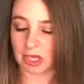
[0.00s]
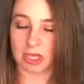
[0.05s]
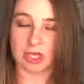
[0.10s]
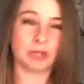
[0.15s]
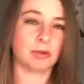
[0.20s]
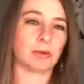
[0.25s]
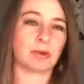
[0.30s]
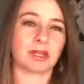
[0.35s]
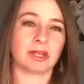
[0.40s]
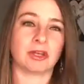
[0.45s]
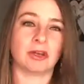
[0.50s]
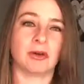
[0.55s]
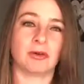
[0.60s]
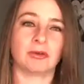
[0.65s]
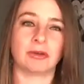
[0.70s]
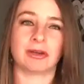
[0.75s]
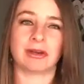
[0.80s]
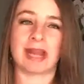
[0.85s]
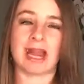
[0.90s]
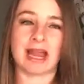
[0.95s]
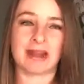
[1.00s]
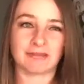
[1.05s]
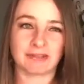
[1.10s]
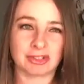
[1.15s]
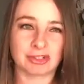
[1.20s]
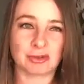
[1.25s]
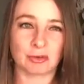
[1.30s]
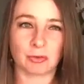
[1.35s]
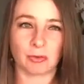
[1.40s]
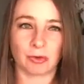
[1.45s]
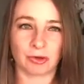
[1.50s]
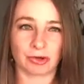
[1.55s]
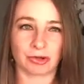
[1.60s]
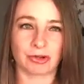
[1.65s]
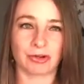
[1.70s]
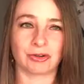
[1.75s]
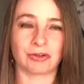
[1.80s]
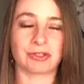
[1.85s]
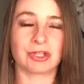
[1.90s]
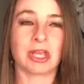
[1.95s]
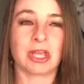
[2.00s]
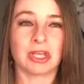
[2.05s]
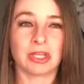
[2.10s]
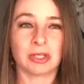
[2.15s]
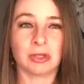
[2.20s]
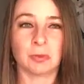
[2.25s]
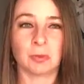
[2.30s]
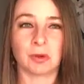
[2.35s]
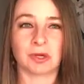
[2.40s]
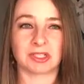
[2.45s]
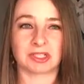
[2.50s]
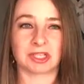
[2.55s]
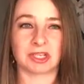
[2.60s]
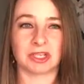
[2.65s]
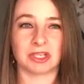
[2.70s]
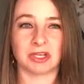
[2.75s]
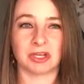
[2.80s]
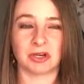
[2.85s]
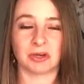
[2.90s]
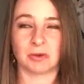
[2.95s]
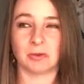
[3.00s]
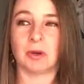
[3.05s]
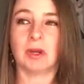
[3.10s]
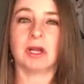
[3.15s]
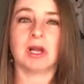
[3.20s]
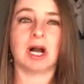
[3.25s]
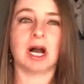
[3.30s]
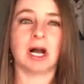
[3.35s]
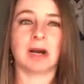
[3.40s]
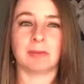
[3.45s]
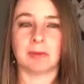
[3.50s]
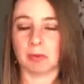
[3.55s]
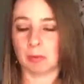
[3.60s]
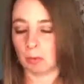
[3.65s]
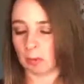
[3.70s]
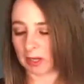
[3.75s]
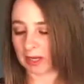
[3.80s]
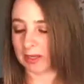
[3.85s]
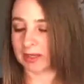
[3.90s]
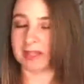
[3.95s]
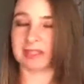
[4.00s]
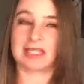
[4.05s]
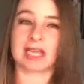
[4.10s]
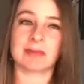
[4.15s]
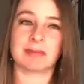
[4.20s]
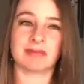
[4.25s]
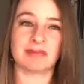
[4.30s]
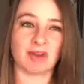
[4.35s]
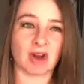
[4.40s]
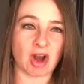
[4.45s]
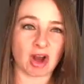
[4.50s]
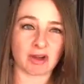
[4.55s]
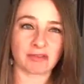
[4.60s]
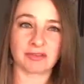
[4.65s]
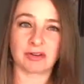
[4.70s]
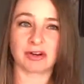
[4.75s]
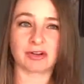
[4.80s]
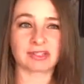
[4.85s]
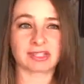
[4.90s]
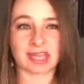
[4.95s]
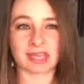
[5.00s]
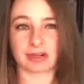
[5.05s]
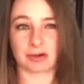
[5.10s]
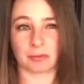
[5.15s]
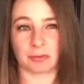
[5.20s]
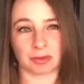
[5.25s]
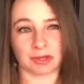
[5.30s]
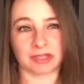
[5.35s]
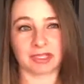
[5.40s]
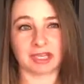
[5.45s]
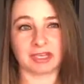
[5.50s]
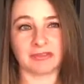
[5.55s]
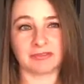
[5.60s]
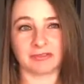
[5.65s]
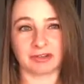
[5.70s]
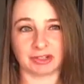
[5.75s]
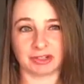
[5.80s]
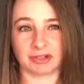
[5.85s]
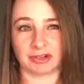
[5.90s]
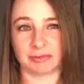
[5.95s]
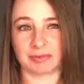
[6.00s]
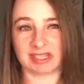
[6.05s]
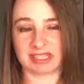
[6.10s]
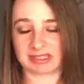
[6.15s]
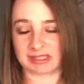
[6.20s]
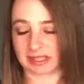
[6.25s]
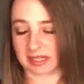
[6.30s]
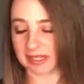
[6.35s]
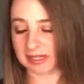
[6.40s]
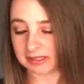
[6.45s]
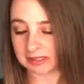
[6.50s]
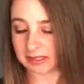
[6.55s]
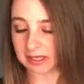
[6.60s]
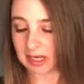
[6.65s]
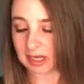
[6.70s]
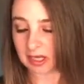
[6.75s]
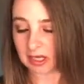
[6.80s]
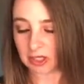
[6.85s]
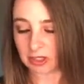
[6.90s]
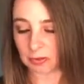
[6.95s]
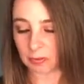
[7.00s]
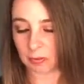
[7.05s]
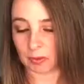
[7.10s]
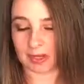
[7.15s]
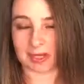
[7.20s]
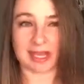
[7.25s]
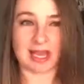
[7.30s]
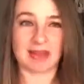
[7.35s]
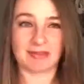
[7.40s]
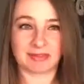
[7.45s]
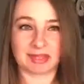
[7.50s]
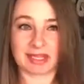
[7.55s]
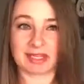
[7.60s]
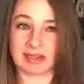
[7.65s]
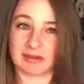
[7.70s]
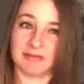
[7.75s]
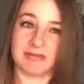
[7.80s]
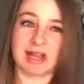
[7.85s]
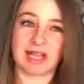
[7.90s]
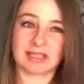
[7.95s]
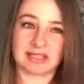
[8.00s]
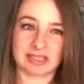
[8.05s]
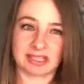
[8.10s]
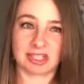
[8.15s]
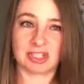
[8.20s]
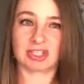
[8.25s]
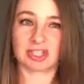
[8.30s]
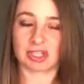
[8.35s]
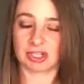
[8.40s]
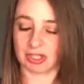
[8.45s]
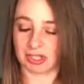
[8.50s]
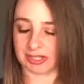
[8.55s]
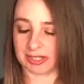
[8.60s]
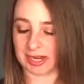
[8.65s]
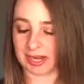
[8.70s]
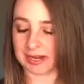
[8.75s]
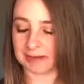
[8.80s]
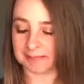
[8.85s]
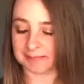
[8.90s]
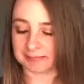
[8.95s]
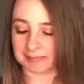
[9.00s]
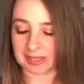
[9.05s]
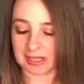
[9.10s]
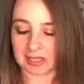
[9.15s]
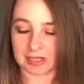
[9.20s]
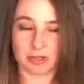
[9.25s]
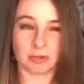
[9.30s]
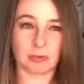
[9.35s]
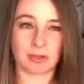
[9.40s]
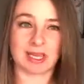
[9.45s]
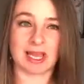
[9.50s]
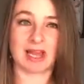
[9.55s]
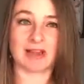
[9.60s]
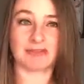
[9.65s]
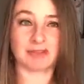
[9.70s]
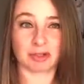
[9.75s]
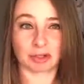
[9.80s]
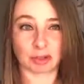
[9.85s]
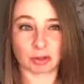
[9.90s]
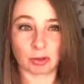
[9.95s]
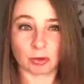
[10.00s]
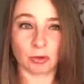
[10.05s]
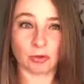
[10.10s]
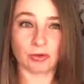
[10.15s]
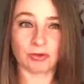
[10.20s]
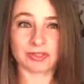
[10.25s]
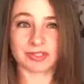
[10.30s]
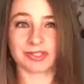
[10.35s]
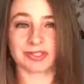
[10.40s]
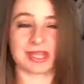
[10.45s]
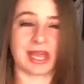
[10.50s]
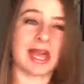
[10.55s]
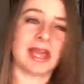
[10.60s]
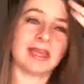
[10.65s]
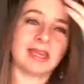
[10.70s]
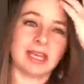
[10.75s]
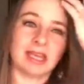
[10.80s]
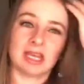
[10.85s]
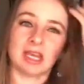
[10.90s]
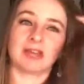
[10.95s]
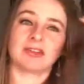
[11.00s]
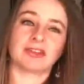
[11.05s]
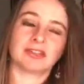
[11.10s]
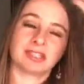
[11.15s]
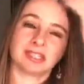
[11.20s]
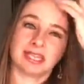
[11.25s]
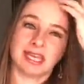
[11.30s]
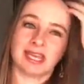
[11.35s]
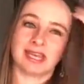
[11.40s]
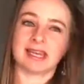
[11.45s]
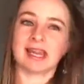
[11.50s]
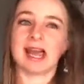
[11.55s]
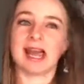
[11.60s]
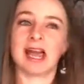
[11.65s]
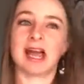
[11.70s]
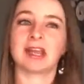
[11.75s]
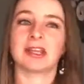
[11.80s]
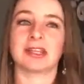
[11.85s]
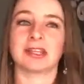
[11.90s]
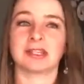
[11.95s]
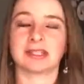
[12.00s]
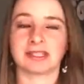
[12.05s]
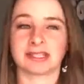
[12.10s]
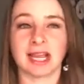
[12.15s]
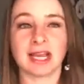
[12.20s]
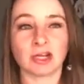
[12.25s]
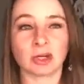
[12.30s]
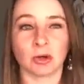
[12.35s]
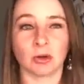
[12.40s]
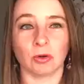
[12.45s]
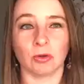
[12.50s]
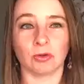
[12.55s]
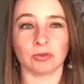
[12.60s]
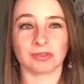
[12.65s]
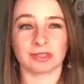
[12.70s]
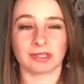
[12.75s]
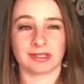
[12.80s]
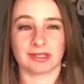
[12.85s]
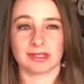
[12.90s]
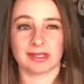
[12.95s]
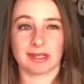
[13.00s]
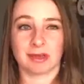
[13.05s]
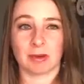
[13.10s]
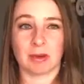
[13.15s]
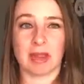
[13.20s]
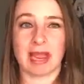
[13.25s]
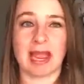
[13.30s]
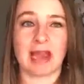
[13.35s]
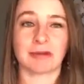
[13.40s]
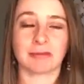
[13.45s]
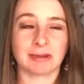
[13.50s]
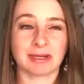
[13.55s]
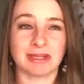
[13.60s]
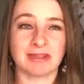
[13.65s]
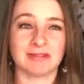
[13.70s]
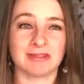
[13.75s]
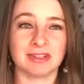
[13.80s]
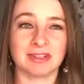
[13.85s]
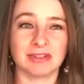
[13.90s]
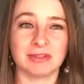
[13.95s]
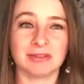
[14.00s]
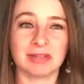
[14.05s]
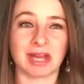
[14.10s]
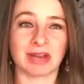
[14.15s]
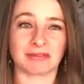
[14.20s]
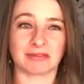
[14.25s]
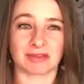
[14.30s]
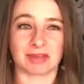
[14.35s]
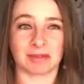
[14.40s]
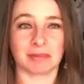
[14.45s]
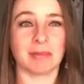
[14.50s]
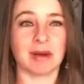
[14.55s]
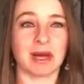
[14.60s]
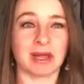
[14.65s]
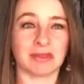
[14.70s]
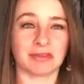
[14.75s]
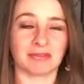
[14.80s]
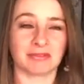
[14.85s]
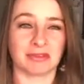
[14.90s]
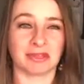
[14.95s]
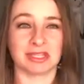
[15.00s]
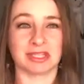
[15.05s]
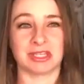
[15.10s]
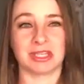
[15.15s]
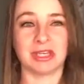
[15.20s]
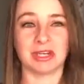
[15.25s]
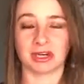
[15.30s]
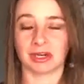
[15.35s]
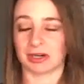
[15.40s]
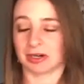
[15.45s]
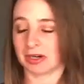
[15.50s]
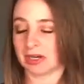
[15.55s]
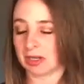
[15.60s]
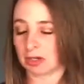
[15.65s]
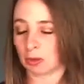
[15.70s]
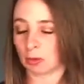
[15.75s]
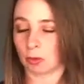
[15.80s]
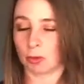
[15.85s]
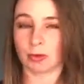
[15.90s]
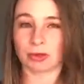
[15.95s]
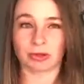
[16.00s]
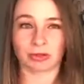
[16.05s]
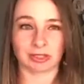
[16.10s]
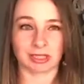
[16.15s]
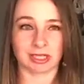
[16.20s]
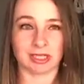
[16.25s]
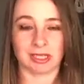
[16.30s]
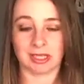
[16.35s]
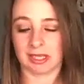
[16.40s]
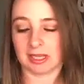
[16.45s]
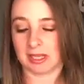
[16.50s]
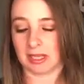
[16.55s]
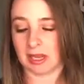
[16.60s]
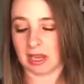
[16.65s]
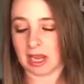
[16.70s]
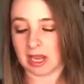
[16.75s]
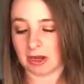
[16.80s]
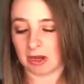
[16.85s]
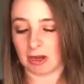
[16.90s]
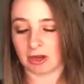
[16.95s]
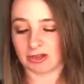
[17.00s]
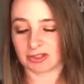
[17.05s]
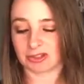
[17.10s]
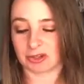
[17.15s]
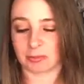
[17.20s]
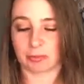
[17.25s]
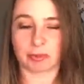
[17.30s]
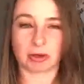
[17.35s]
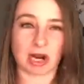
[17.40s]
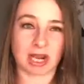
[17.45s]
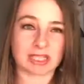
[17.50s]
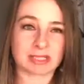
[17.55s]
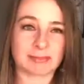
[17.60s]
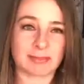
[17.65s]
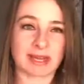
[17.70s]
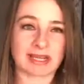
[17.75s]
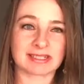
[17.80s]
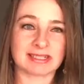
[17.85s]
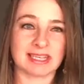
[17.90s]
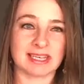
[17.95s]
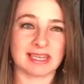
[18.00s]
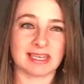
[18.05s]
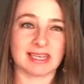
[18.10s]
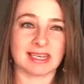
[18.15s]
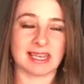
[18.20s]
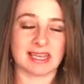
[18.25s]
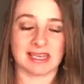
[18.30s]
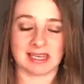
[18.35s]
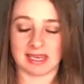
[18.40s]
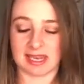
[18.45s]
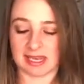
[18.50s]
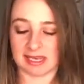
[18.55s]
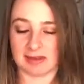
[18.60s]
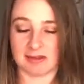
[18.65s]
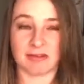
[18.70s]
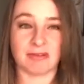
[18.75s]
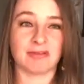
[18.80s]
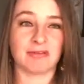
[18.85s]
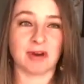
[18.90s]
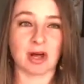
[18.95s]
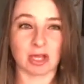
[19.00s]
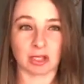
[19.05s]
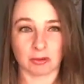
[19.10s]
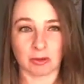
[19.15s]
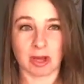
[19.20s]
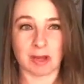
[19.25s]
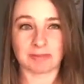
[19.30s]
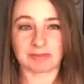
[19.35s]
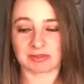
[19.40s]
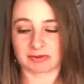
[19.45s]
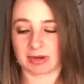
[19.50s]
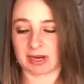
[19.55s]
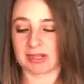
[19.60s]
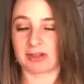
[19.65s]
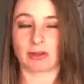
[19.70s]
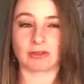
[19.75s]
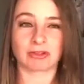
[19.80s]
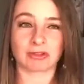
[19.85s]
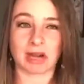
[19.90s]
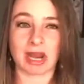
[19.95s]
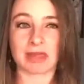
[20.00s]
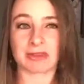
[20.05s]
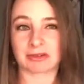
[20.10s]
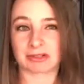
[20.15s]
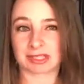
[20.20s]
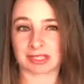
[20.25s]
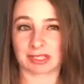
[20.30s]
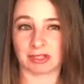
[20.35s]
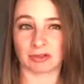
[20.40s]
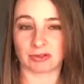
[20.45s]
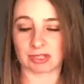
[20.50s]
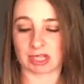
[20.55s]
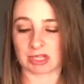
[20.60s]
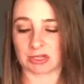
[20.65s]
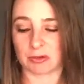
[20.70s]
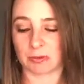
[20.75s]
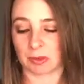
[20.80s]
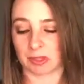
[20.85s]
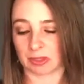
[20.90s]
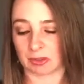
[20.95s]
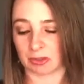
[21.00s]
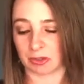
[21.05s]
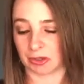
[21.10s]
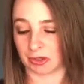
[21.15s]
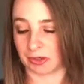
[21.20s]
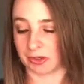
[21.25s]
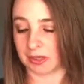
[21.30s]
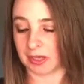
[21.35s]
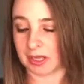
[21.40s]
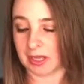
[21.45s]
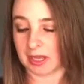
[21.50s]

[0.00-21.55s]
You want to know your average orders. You want to know what are the type of offers that are working for your business. You want to have like validation on that. You want to have your goals set and understand how to set goals, and how do I even do that for the month, for the year, quarterly. And also prospecting and follow-ups, right? Those are other skills that you want to learn.